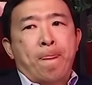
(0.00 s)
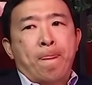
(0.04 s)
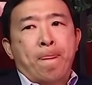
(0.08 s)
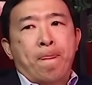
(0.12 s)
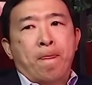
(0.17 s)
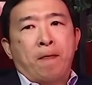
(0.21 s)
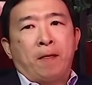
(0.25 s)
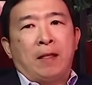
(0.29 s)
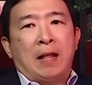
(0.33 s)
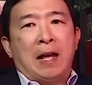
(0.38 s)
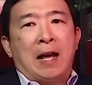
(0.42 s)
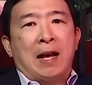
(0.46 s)

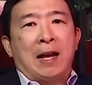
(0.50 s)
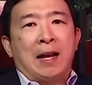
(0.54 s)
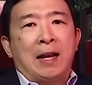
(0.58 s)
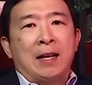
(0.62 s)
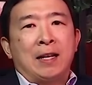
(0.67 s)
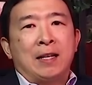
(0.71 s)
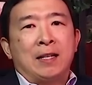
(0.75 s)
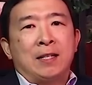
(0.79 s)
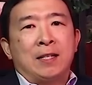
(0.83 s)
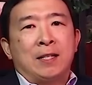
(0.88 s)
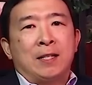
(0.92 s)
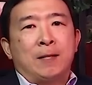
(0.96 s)

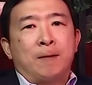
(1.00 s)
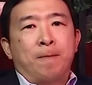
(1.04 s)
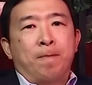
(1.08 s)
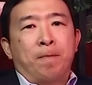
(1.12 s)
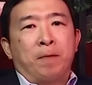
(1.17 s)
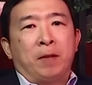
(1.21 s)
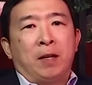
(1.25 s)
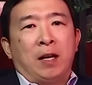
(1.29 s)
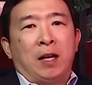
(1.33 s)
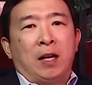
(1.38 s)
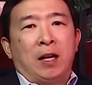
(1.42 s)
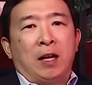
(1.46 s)
lies
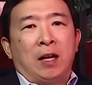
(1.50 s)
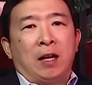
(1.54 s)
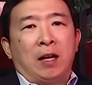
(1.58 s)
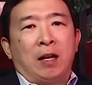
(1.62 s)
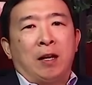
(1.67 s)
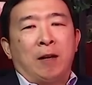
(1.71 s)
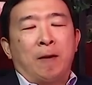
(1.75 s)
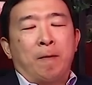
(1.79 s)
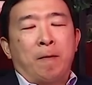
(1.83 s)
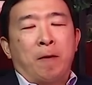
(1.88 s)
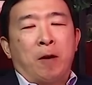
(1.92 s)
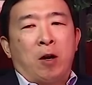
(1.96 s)

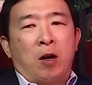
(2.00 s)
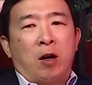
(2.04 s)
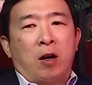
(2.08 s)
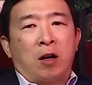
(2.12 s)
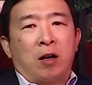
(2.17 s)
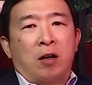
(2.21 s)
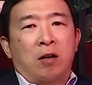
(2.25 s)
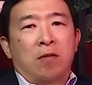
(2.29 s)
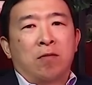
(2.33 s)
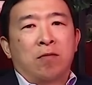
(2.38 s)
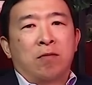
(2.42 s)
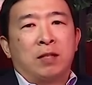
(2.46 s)
uh,
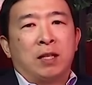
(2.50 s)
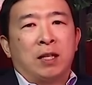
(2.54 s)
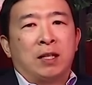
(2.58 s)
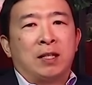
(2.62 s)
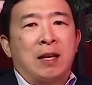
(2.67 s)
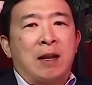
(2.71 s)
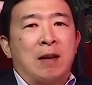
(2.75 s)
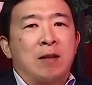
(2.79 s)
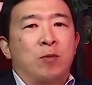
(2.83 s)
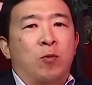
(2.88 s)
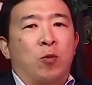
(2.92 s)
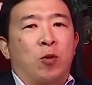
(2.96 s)
are six
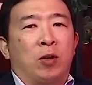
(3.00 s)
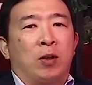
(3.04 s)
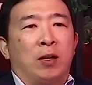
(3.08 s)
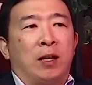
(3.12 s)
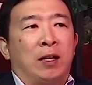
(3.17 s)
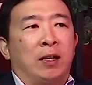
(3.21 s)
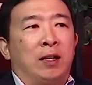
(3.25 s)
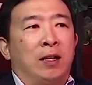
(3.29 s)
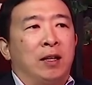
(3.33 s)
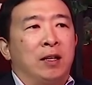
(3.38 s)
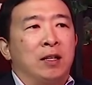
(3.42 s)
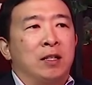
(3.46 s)
times more
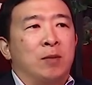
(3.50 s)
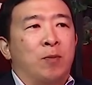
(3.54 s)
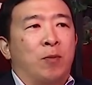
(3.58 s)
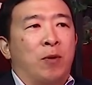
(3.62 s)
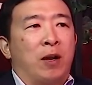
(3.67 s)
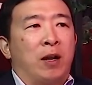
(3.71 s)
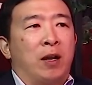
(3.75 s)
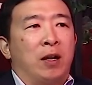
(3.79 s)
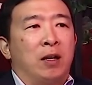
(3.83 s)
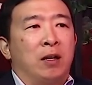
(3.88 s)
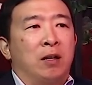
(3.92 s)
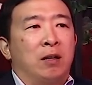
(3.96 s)
likely to
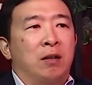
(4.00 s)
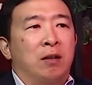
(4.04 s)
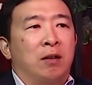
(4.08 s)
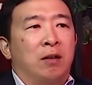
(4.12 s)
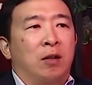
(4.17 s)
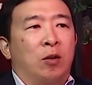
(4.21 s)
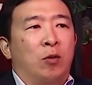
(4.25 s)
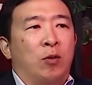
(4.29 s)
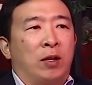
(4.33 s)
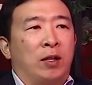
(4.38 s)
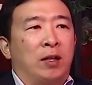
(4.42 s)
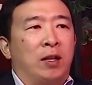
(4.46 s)
spread right.
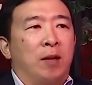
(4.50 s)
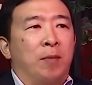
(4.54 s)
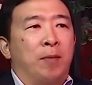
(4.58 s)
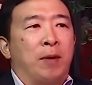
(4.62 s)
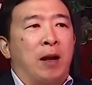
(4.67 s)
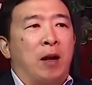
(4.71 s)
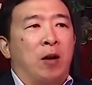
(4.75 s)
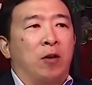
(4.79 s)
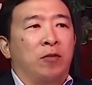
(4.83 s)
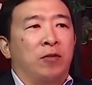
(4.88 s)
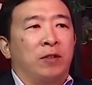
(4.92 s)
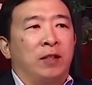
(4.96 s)
quickly and
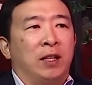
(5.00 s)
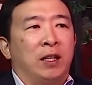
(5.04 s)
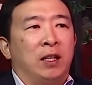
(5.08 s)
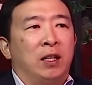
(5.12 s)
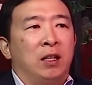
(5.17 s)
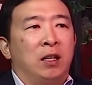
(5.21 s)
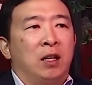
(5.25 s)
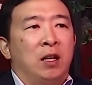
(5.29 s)
powerfully.